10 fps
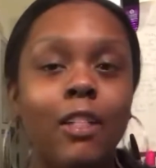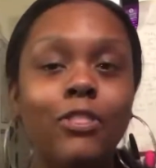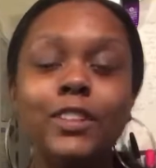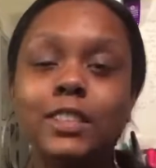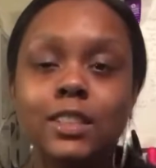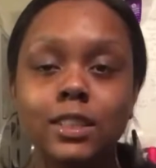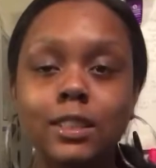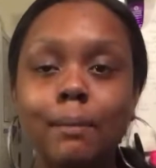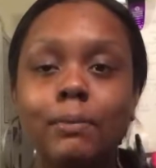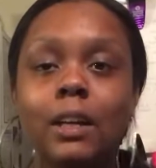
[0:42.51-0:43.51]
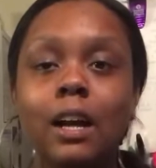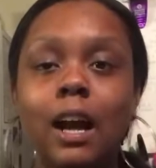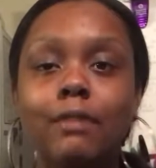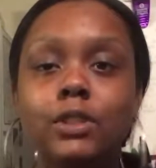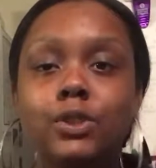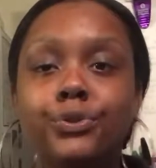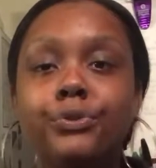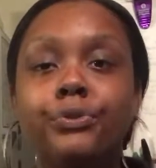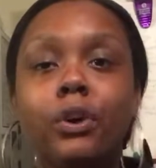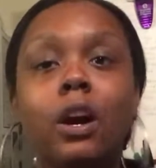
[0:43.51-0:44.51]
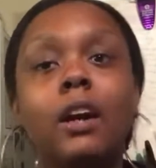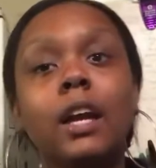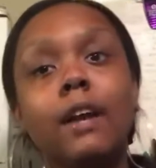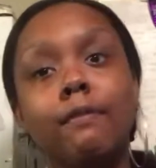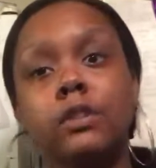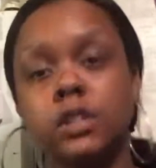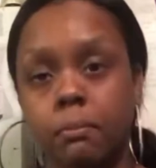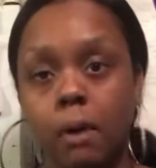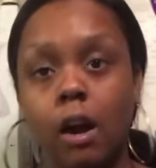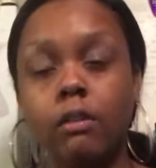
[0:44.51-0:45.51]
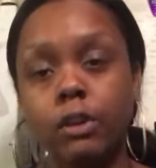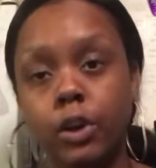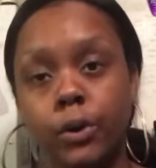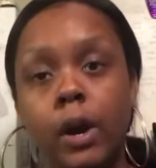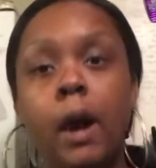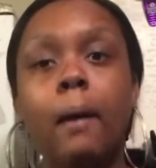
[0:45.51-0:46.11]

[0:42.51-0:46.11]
This is just something I have to do for a cake for tomorrow,